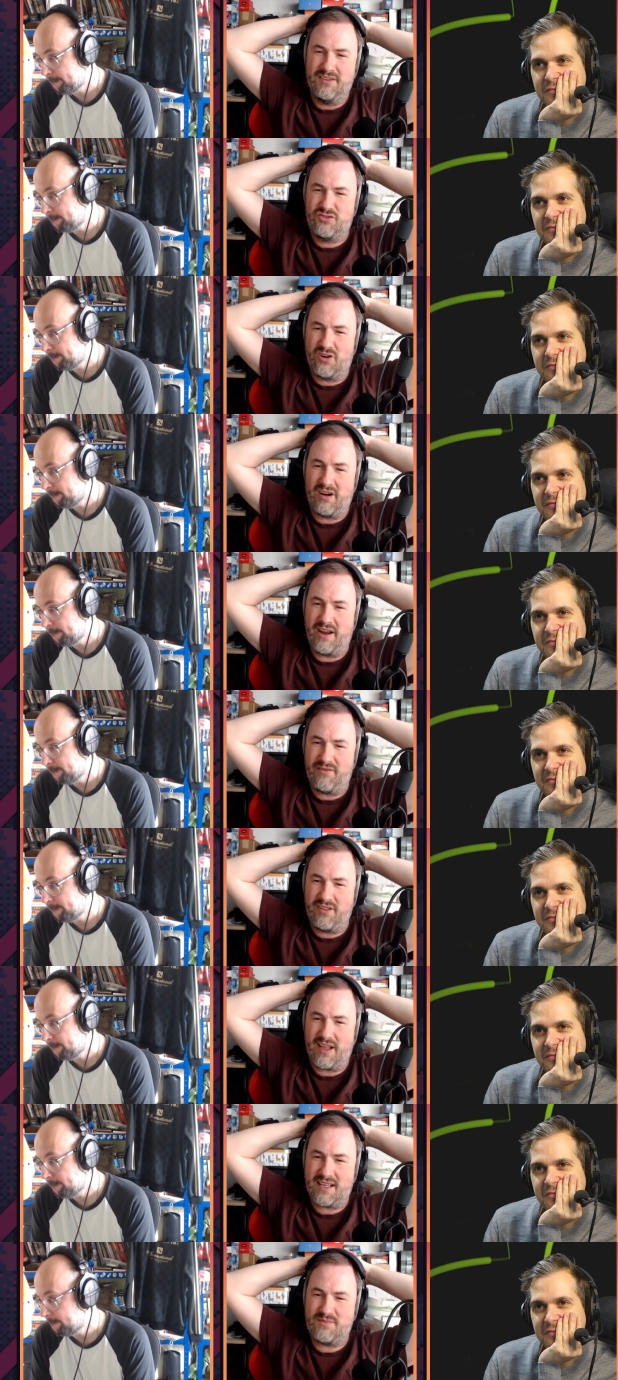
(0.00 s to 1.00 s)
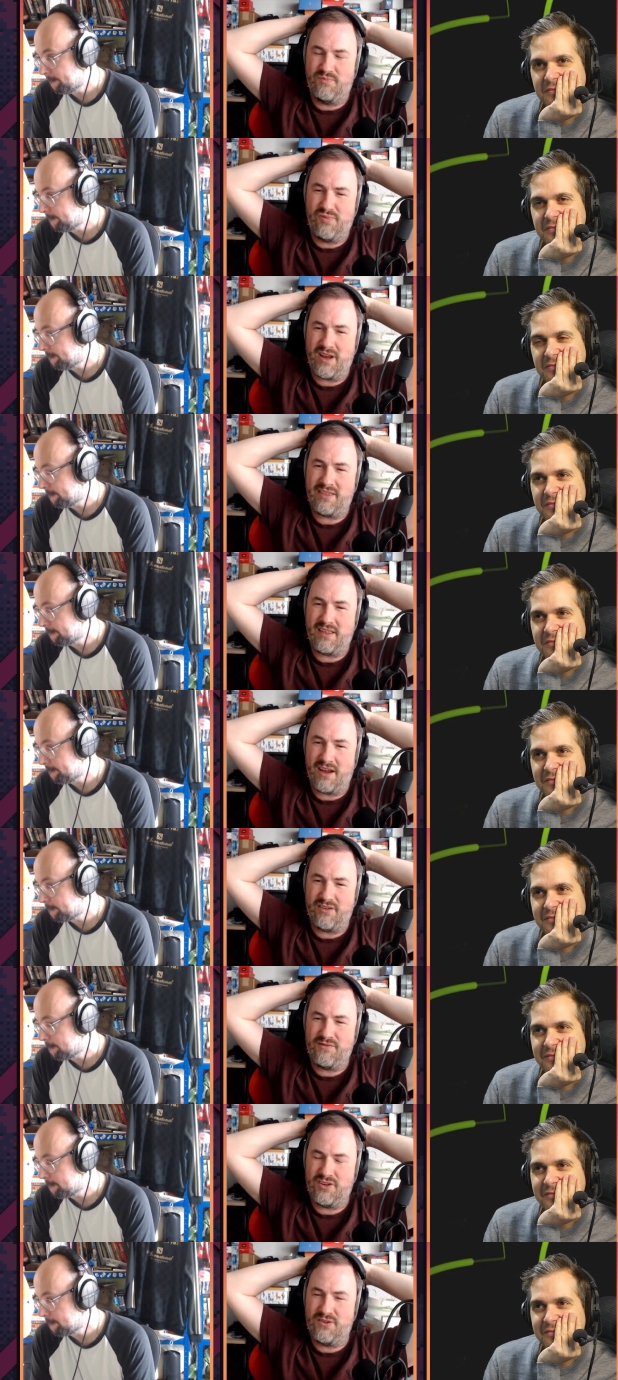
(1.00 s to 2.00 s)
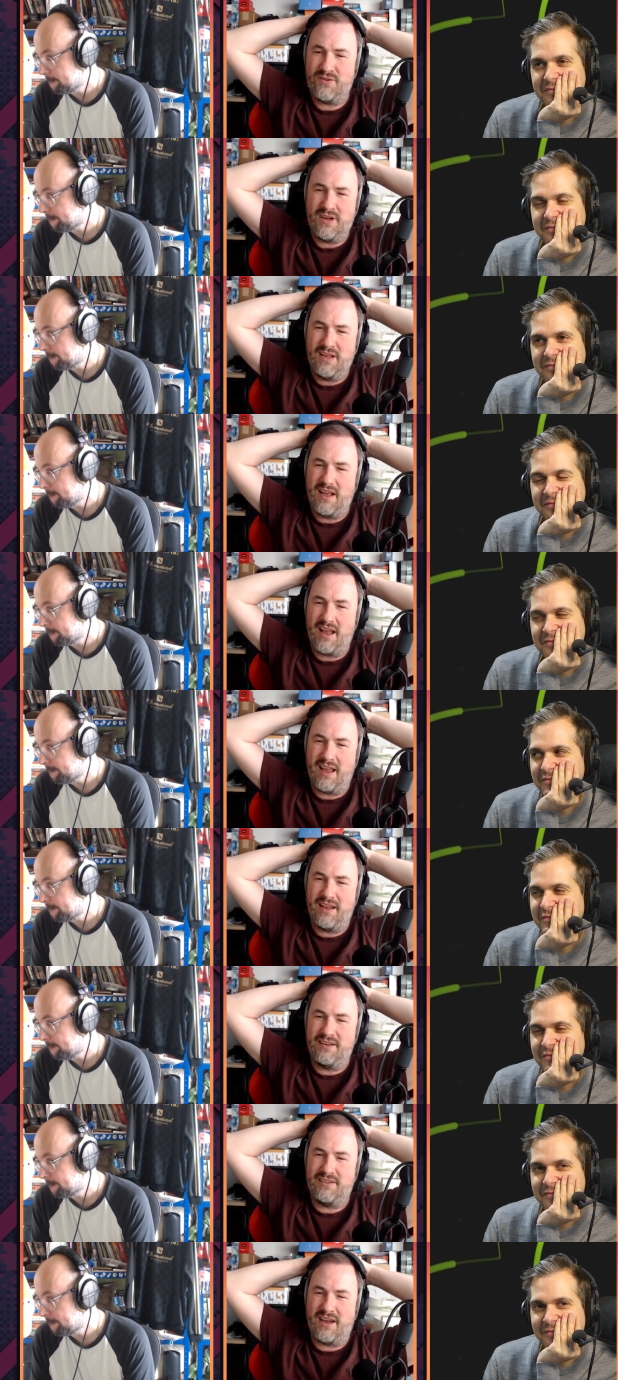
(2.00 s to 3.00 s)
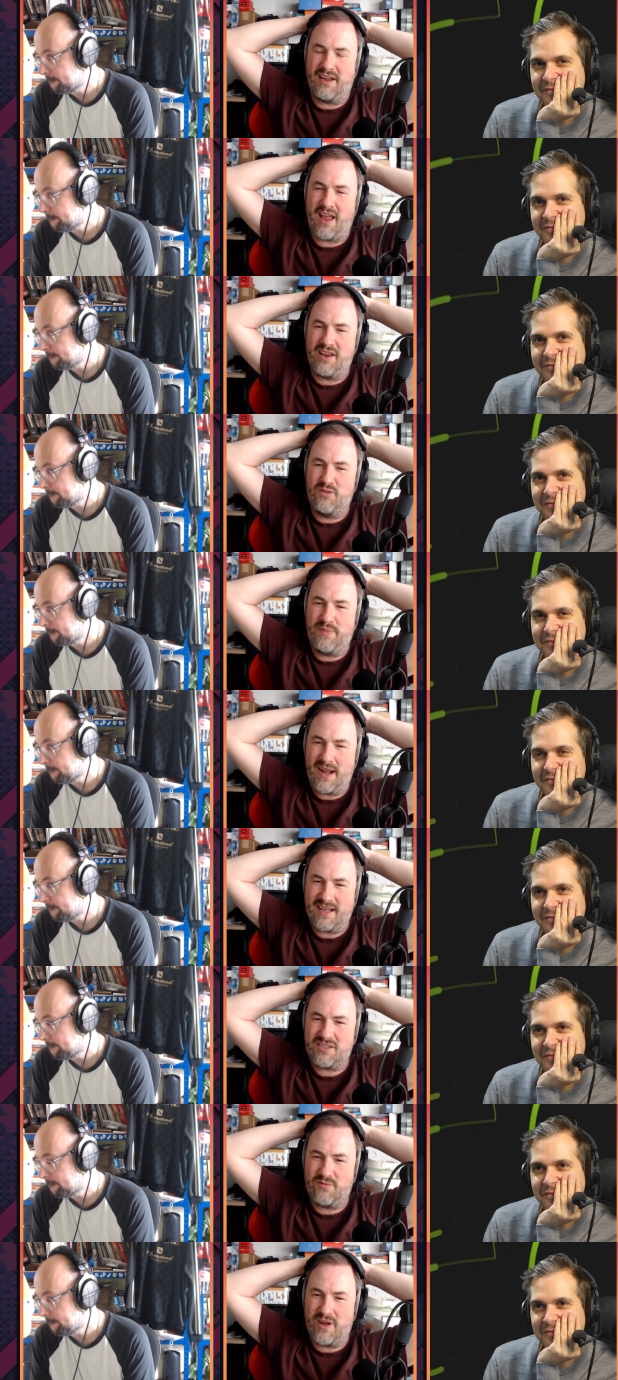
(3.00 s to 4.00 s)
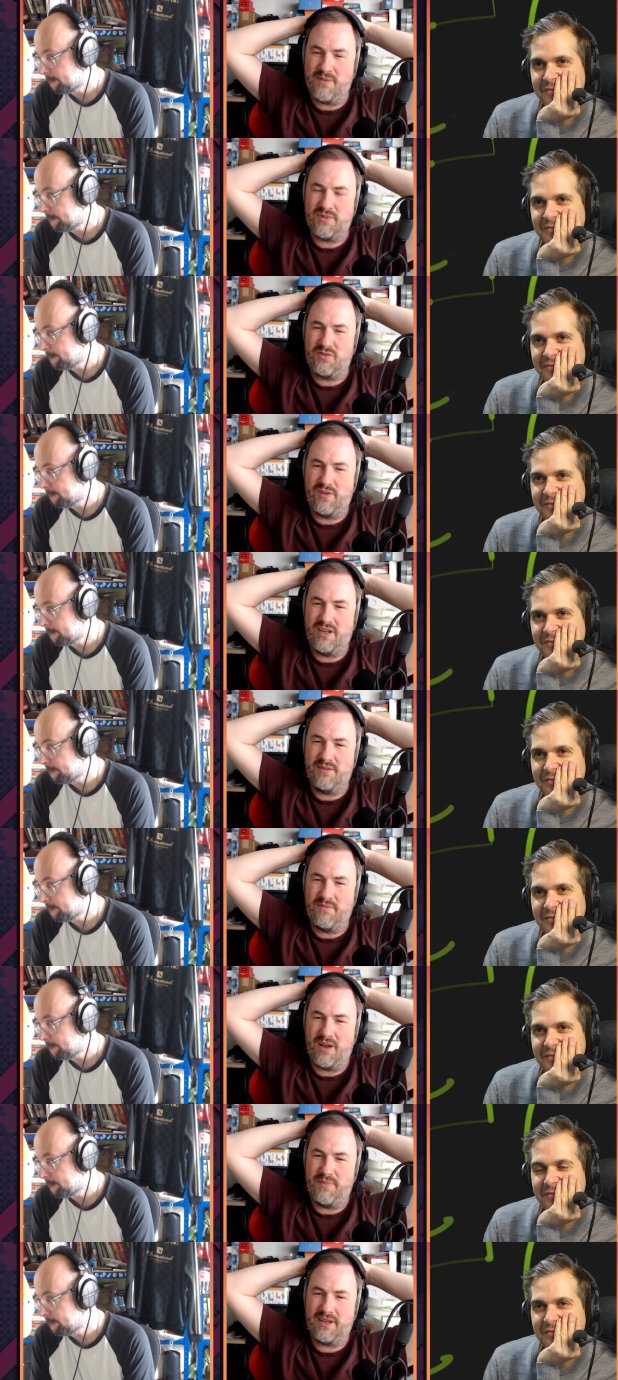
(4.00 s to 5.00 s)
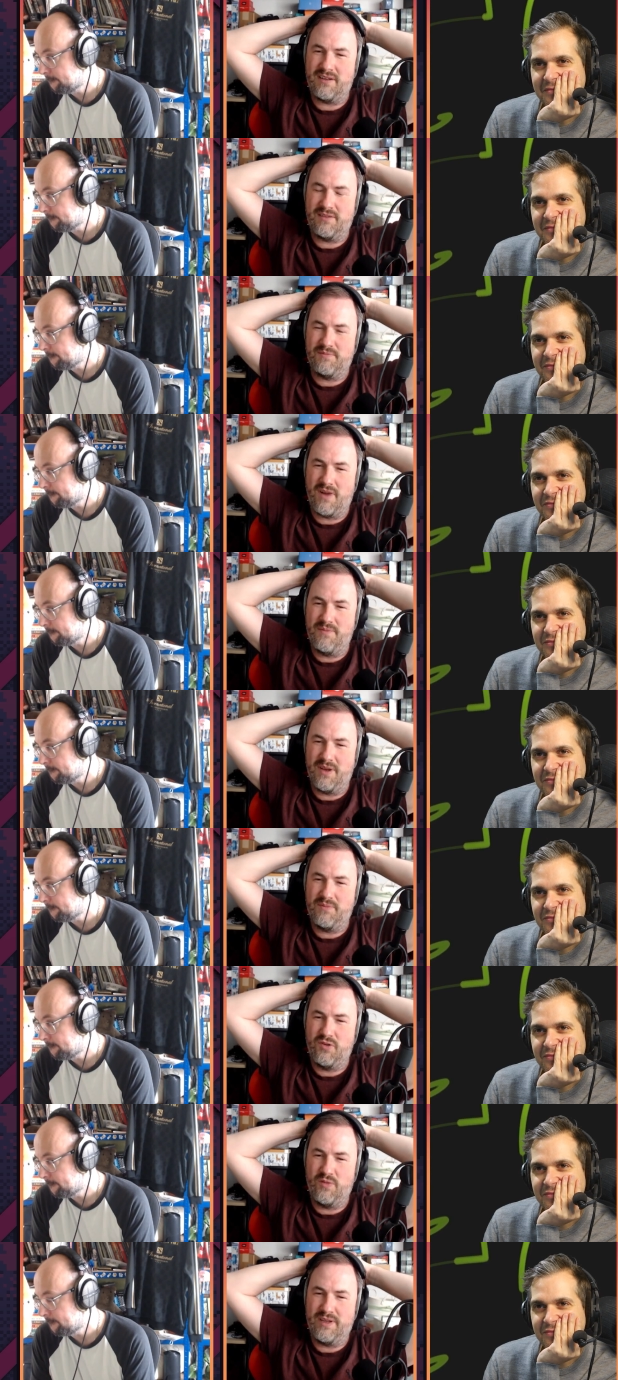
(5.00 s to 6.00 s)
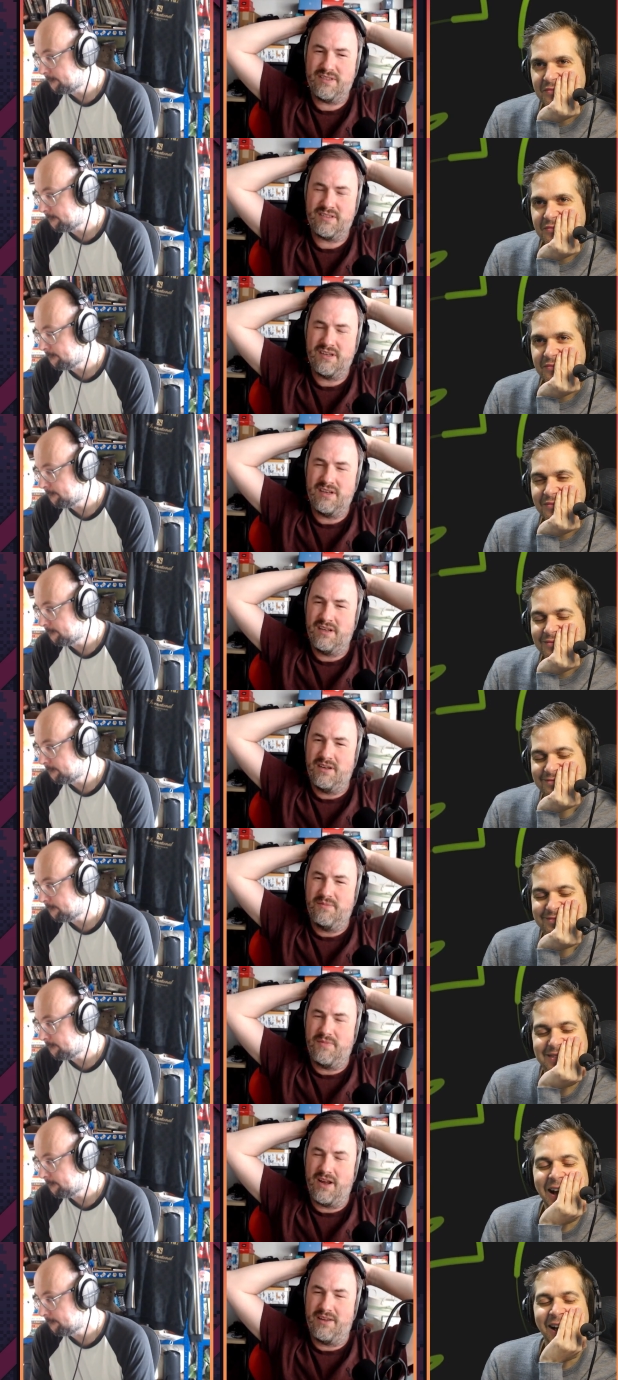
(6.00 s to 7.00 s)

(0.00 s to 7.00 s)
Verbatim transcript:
Speaker 1: draw every last breath out of you, and uh, and you pass away between my big my big boobies." my